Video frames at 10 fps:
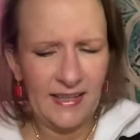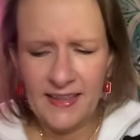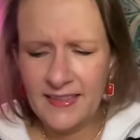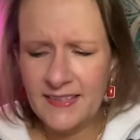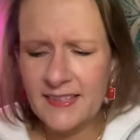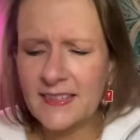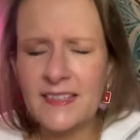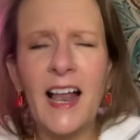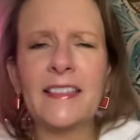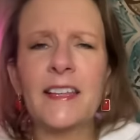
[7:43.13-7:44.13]
this is
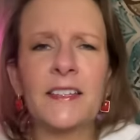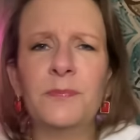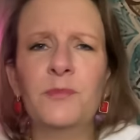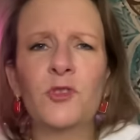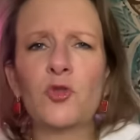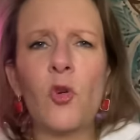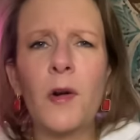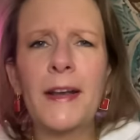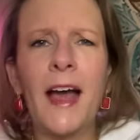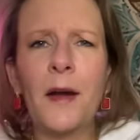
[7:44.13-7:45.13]
not the
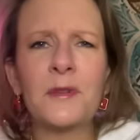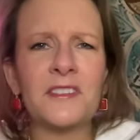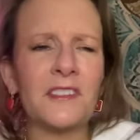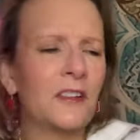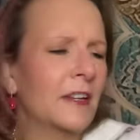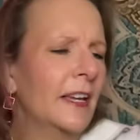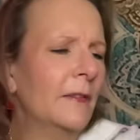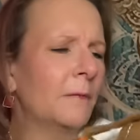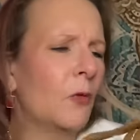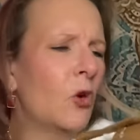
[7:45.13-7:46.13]
droid I was looking
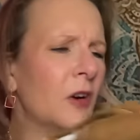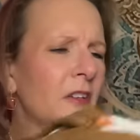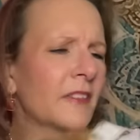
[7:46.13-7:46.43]
for.